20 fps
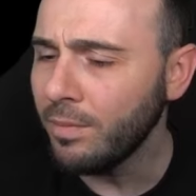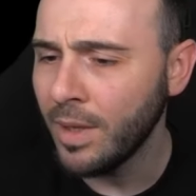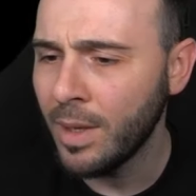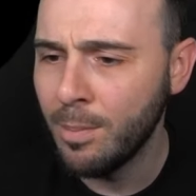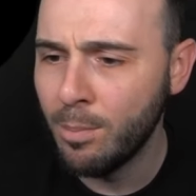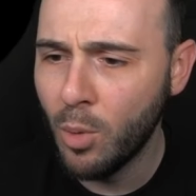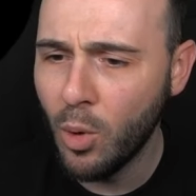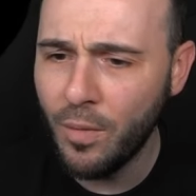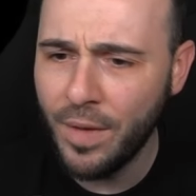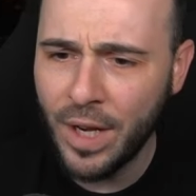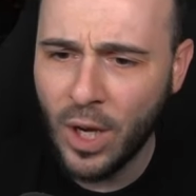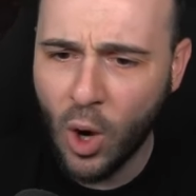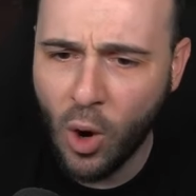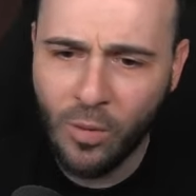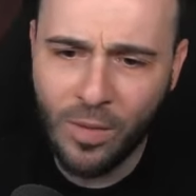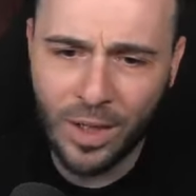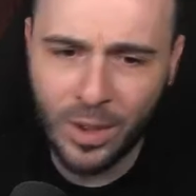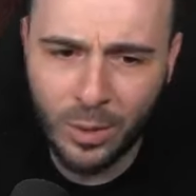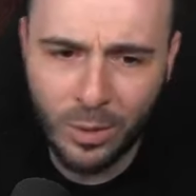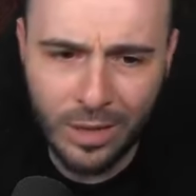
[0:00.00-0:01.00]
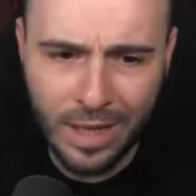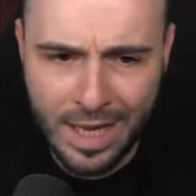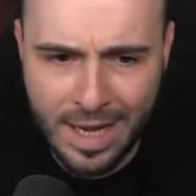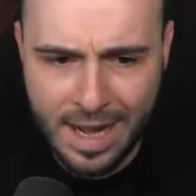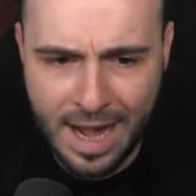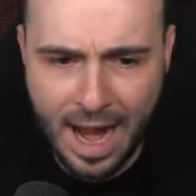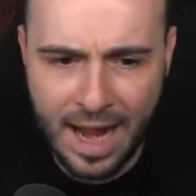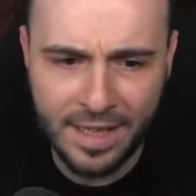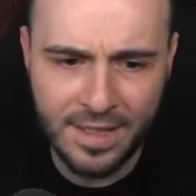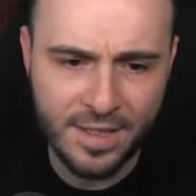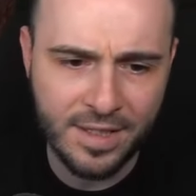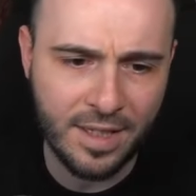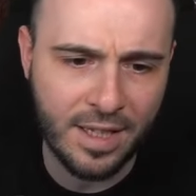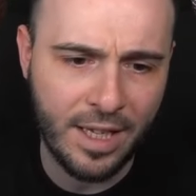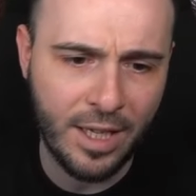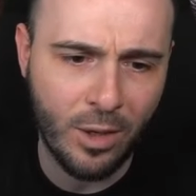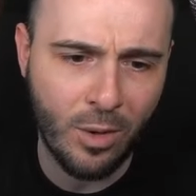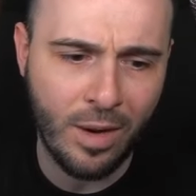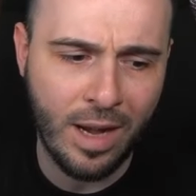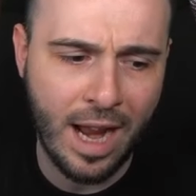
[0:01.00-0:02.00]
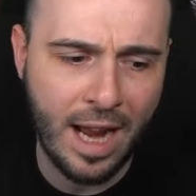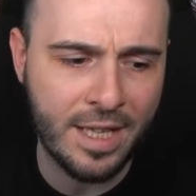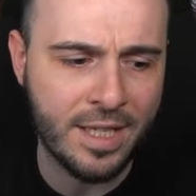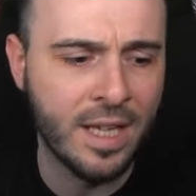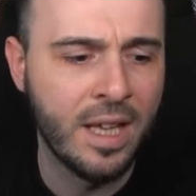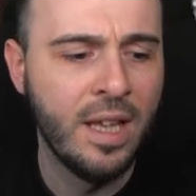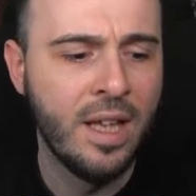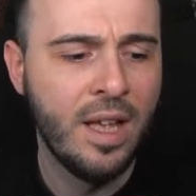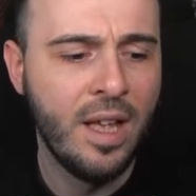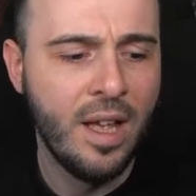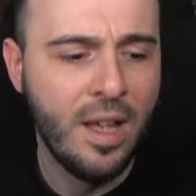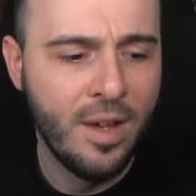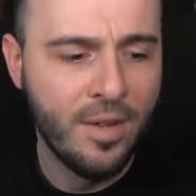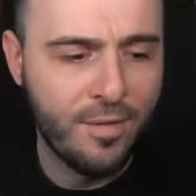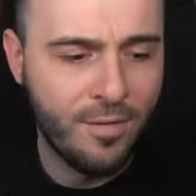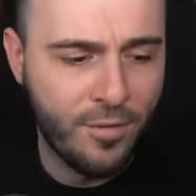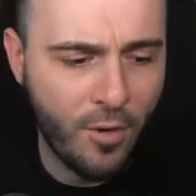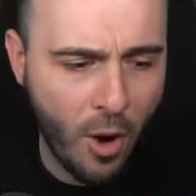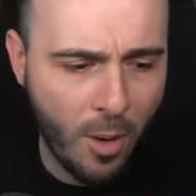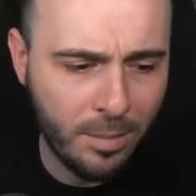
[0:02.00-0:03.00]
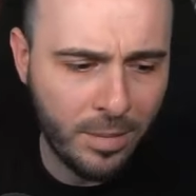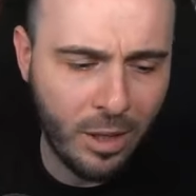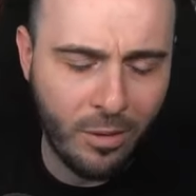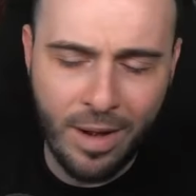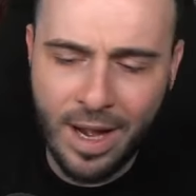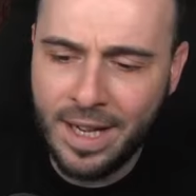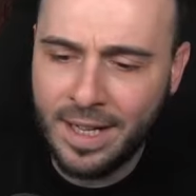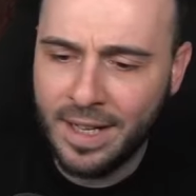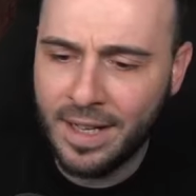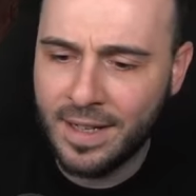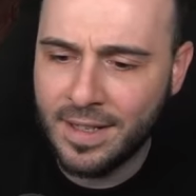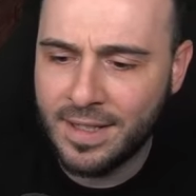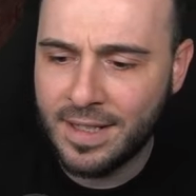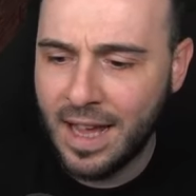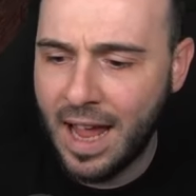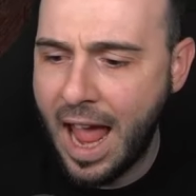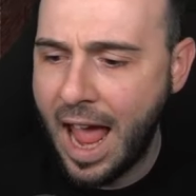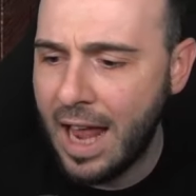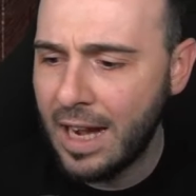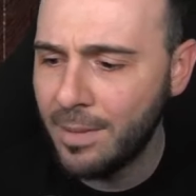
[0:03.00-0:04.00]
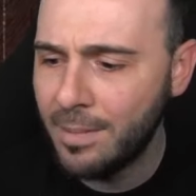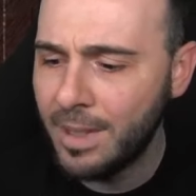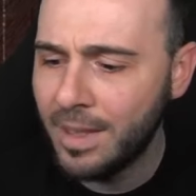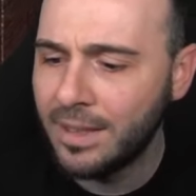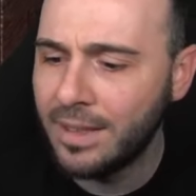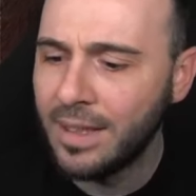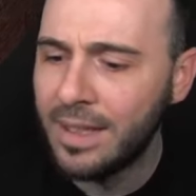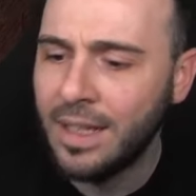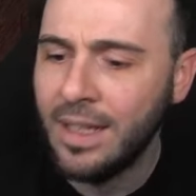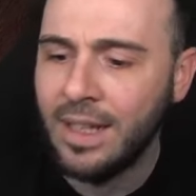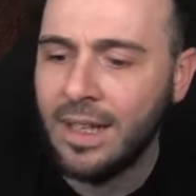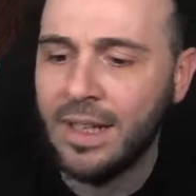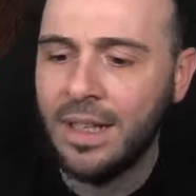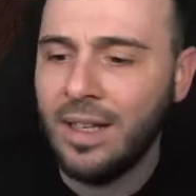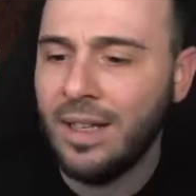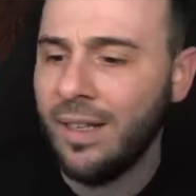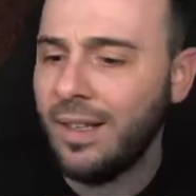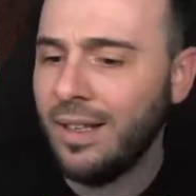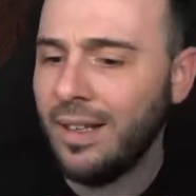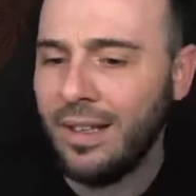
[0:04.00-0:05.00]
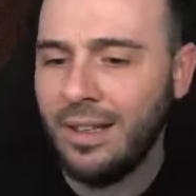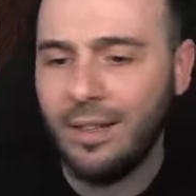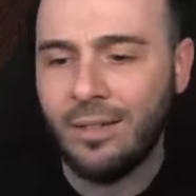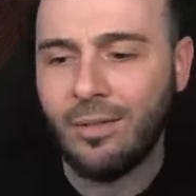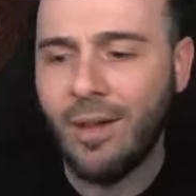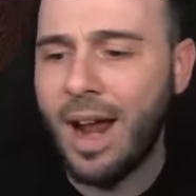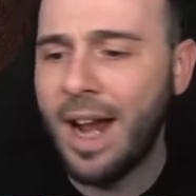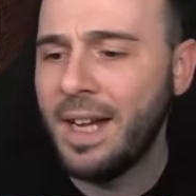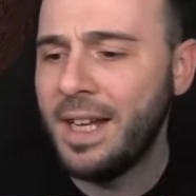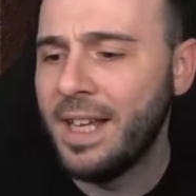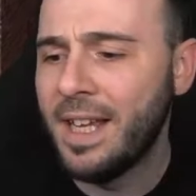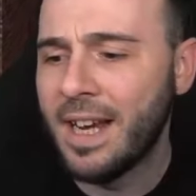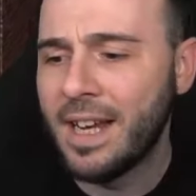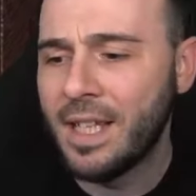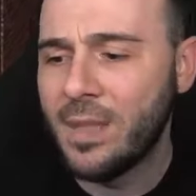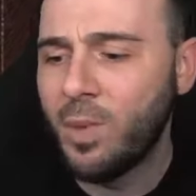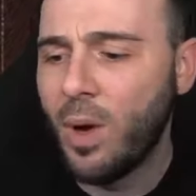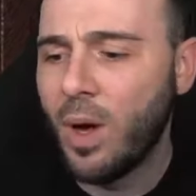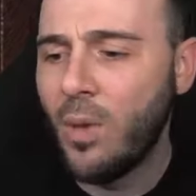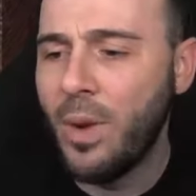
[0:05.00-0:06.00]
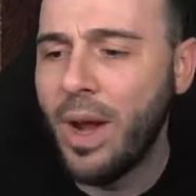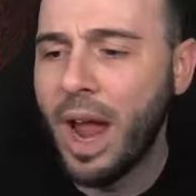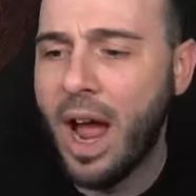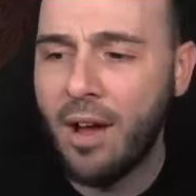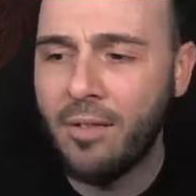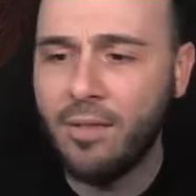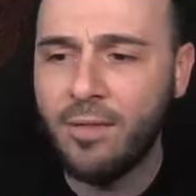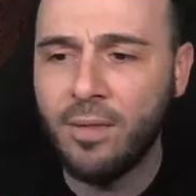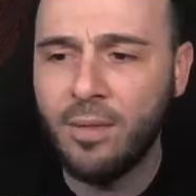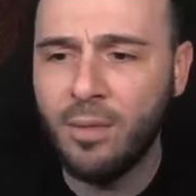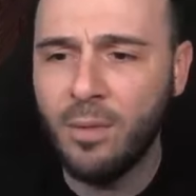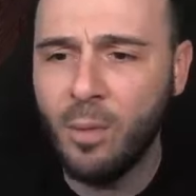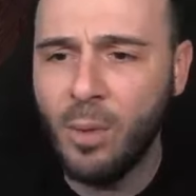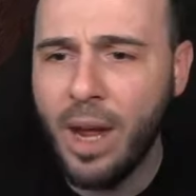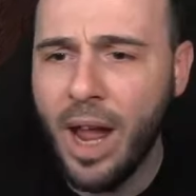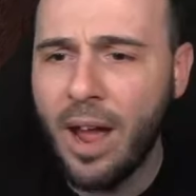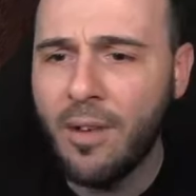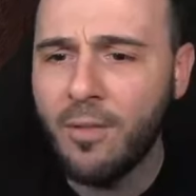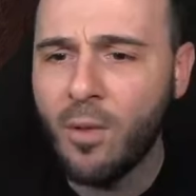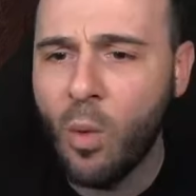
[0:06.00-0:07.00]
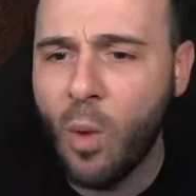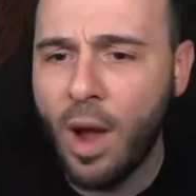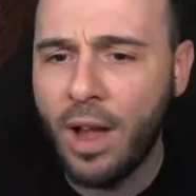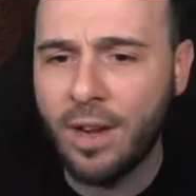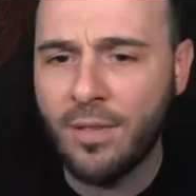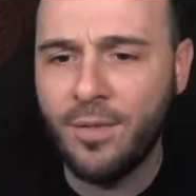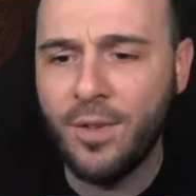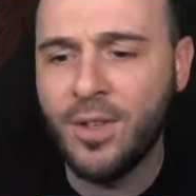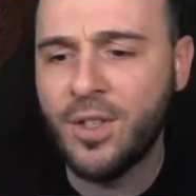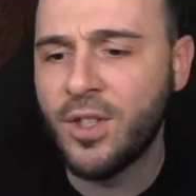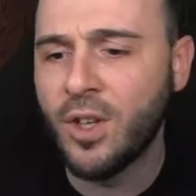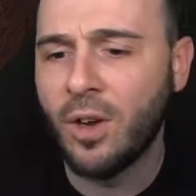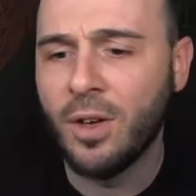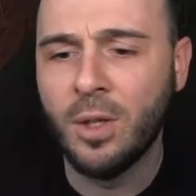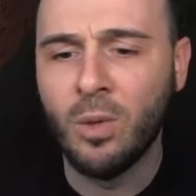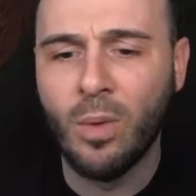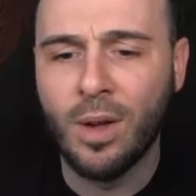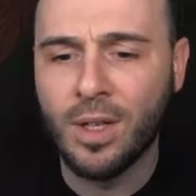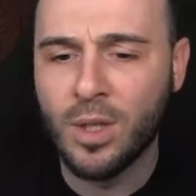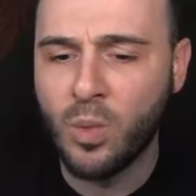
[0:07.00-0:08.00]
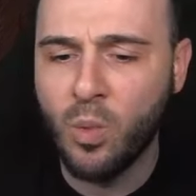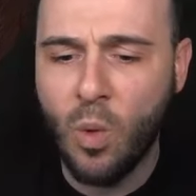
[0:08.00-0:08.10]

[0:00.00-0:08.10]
Moving over to the next hero, guys, from the Radiance element. Right here as well, we have we have quite a few solid ones.